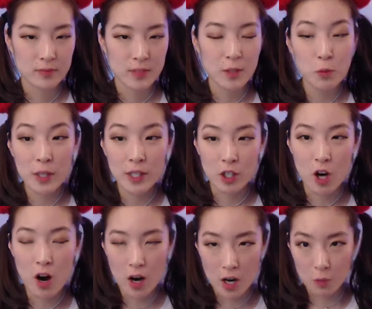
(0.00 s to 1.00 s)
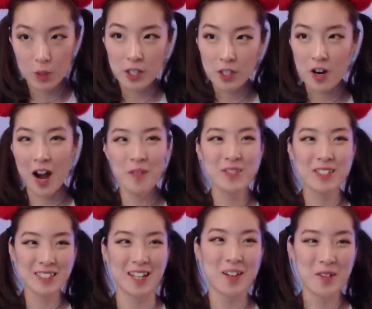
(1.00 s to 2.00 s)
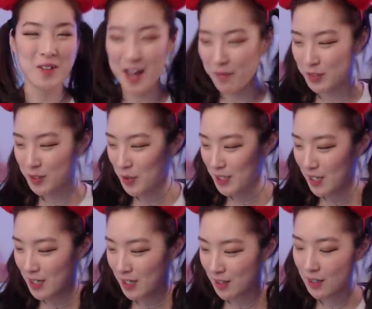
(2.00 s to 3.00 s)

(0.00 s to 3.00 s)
We're in a car. I'm just like, okay, I'm so excited.